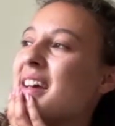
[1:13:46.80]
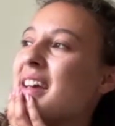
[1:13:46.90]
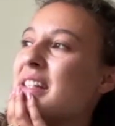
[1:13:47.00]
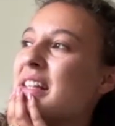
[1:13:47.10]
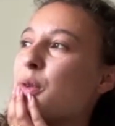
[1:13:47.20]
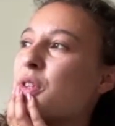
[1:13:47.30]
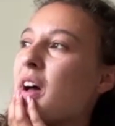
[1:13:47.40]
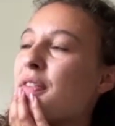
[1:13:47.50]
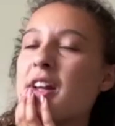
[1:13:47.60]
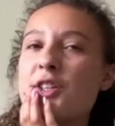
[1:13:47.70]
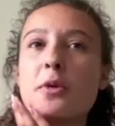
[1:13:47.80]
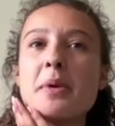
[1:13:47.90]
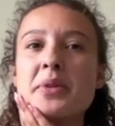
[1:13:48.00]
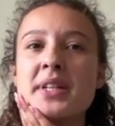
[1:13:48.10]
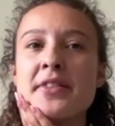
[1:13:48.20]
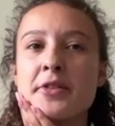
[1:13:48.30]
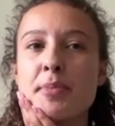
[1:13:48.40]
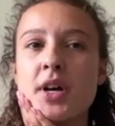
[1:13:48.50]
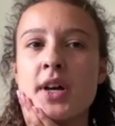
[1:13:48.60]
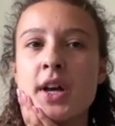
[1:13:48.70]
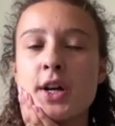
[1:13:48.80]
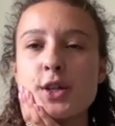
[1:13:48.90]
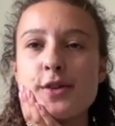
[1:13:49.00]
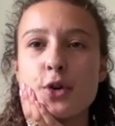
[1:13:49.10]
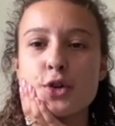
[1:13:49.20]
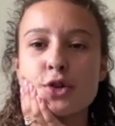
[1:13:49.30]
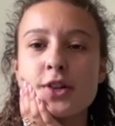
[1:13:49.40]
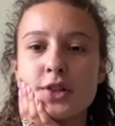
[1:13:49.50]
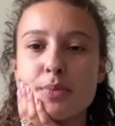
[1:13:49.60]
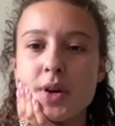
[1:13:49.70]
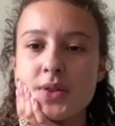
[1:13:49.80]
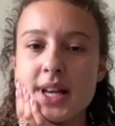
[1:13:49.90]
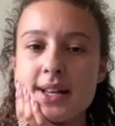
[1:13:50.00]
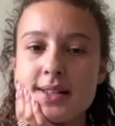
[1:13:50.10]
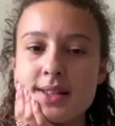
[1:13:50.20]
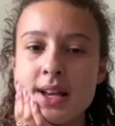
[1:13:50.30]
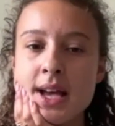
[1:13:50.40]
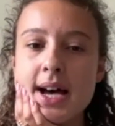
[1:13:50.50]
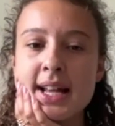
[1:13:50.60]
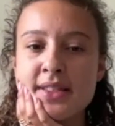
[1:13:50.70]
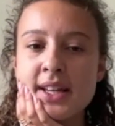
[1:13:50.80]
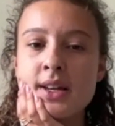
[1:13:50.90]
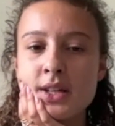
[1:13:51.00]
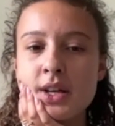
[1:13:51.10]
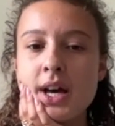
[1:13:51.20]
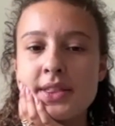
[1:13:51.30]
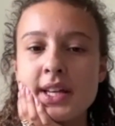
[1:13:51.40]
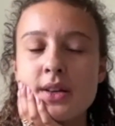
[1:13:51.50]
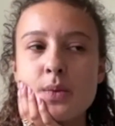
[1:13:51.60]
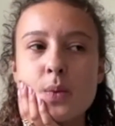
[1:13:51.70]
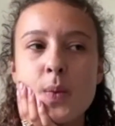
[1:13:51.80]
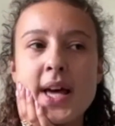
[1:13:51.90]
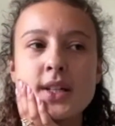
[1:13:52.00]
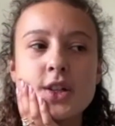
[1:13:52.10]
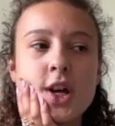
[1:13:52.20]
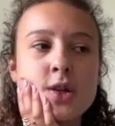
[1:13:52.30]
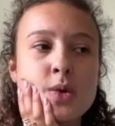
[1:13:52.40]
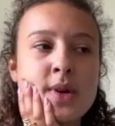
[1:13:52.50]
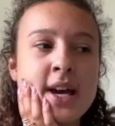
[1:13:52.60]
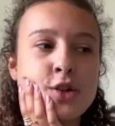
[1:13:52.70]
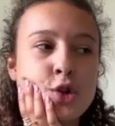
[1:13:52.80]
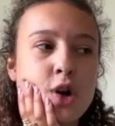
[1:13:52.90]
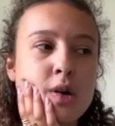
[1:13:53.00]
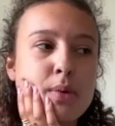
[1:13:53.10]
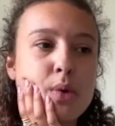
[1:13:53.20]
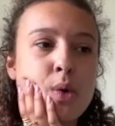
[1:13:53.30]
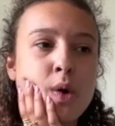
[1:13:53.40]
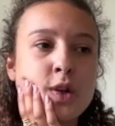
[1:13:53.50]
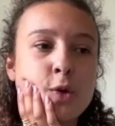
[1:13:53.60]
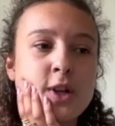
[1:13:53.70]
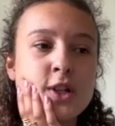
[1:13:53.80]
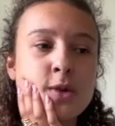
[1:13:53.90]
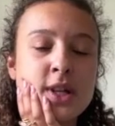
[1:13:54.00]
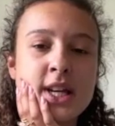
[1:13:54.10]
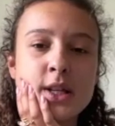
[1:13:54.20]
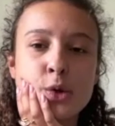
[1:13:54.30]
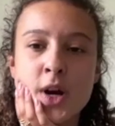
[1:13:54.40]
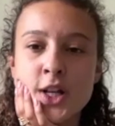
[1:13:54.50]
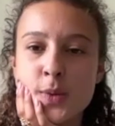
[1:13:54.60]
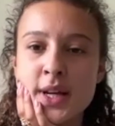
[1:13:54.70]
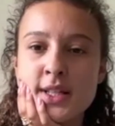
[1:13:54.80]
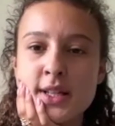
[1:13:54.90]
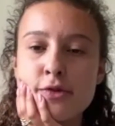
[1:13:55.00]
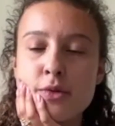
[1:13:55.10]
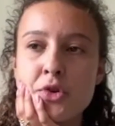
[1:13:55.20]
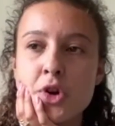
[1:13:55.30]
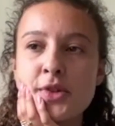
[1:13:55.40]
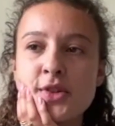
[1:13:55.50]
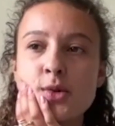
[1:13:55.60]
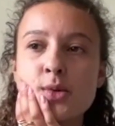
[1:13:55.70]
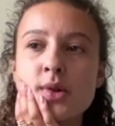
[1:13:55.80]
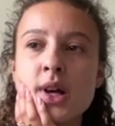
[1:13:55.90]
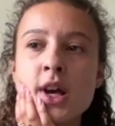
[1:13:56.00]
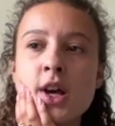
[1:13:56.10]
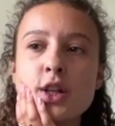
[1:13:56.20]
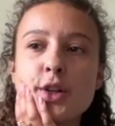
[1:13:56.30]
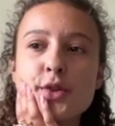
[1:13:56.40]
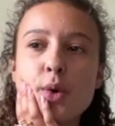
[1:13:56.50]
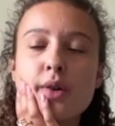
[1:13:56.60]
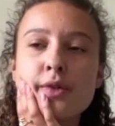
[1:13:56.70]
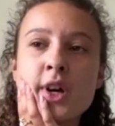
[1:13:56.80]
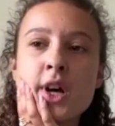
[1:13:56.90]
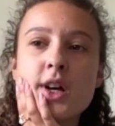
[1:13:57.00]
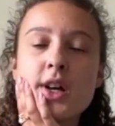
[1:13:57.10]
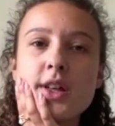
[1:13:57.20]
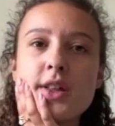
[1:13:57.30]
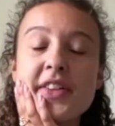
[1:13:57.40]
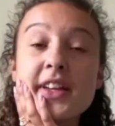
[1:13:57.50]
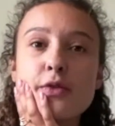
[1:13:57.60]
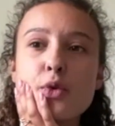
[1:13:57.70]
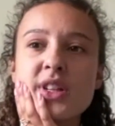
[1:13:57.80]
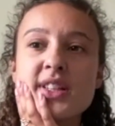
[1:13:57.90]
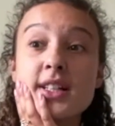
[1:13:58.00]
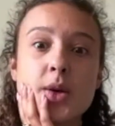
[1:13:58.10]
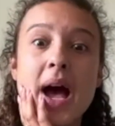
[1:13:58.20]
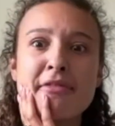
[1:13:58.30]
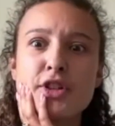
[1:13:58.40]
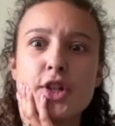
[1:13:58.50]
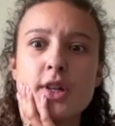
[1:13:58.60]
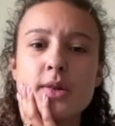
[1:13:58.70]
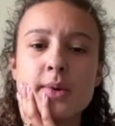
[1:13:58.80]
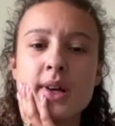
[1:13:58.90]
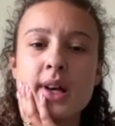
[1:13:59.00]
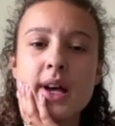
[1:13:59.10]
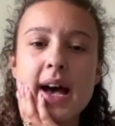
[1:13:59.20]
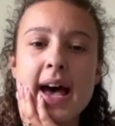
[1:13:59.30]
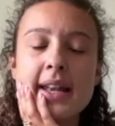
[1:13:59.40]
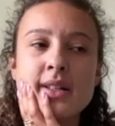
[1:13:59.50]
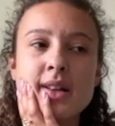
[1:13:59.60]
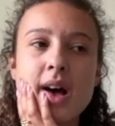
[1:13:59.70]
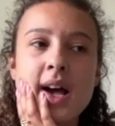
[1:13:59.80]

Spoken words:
sounds, I feel like so many people say this, but you've got to trust the process. And I think I think when you get a job or you're in uni and you're graduating from drama school, you sort of think of all these things that you have to do. And I